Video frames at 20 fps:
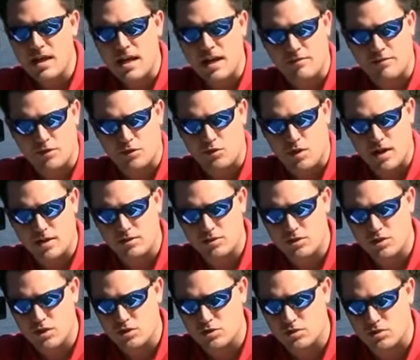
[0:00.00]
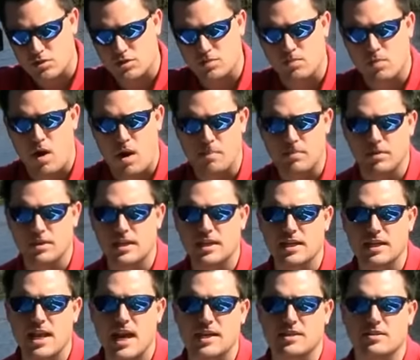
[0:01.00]
If the transducer is properly
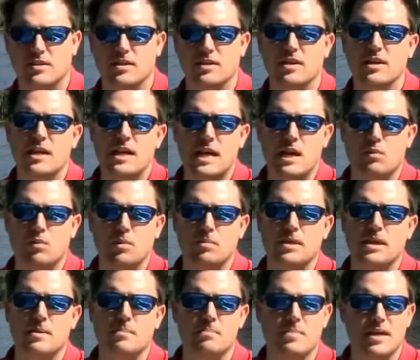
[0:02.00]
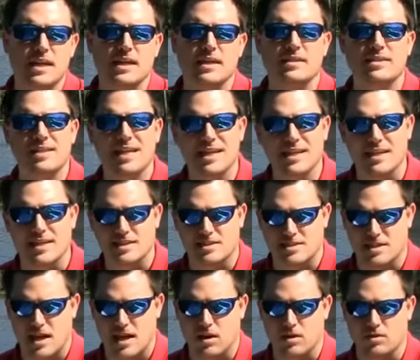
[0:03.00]
connected, it will be emitting a ticking
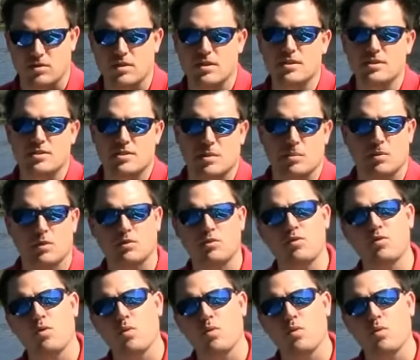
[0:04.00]
sound, similar to a